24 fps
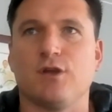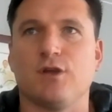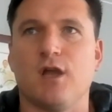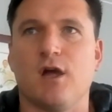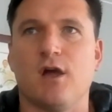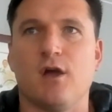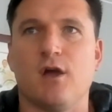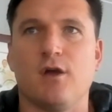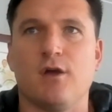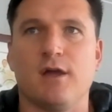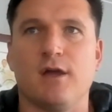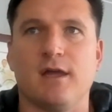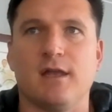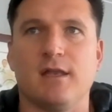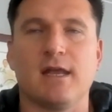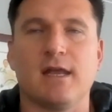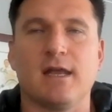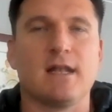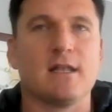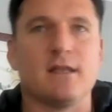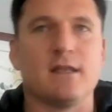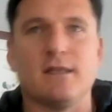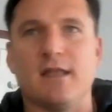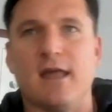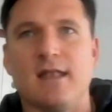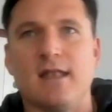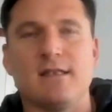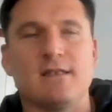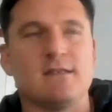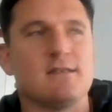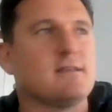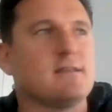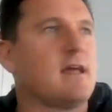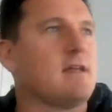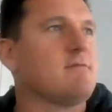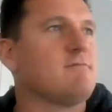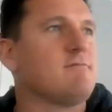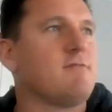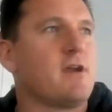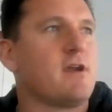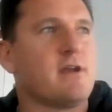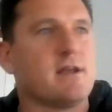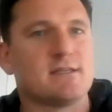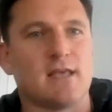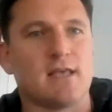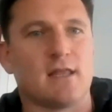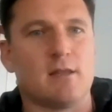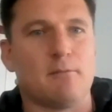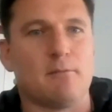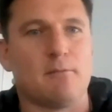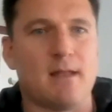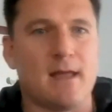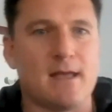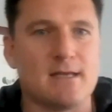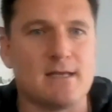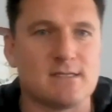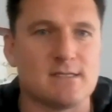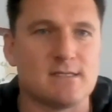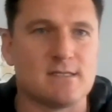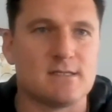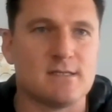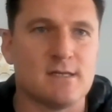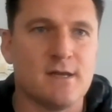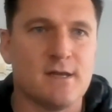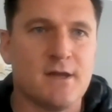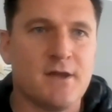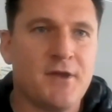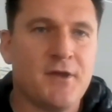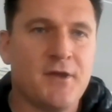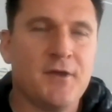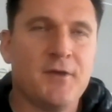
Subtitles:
in England and various other places.